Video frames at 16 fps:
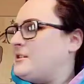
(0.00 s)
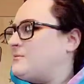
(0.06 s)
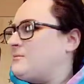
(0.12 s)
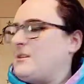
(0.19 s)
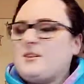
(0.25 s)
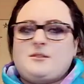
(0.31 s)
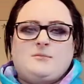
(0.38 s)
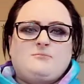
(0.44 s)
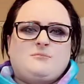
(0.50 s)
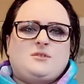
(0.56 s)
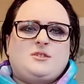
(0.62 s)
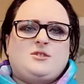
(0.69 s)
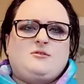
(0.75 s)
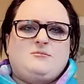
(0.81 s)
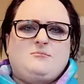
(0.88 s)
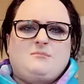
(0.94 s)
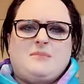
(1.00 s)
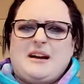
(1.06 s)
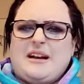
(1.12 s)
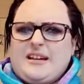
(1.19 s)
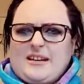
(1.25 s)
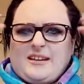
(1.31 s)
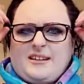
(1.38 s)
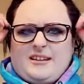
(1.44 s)
And welcome to
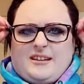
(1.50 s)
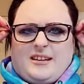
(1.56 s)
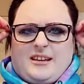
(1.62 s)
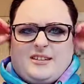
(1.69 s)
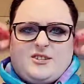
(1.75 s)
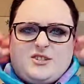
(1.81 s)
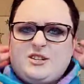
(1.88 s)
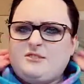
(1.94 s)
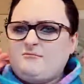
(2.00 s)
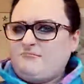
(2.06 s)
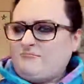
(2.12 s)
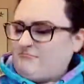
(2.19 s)
my kitchen,